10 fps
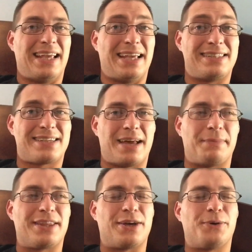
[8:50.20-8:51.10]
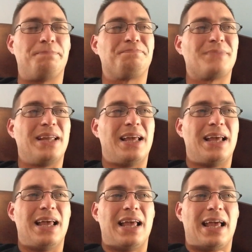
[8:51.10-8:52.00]
It's coming, though.
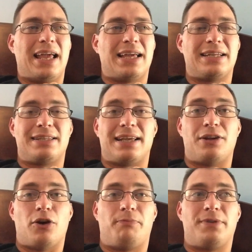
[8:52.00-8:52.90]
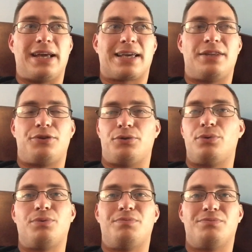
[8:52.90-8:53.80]
And then hopefully I can
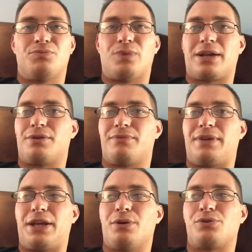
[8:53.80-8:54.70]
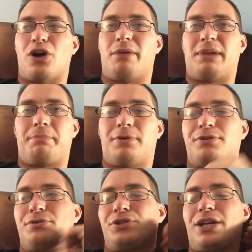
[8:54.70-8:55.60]
do regular videos on my
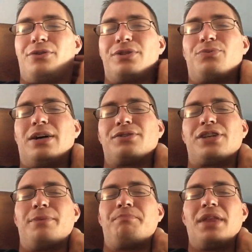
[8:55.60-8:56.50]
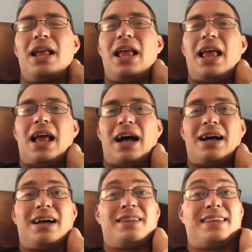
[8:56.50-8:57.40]
personal channel as well. So,
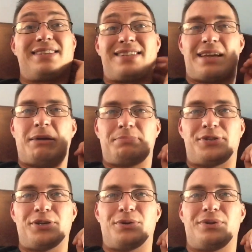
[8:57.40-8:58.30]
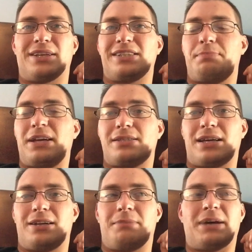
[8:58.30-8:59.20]
things to come up soon, things to be
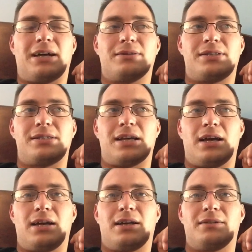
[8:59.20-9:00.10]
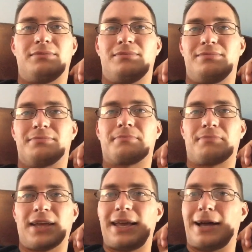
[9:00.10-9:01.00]
excited about.
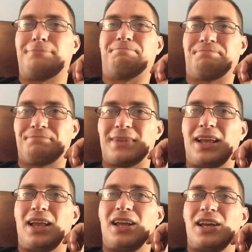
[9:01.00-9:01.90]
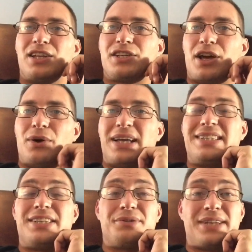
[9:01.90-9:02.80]
Yeah. So,
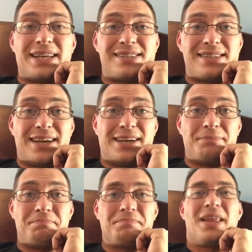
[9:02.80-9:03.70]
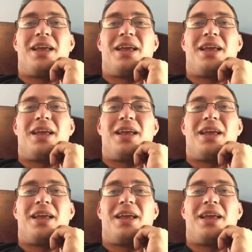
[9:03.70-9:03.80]
until next time,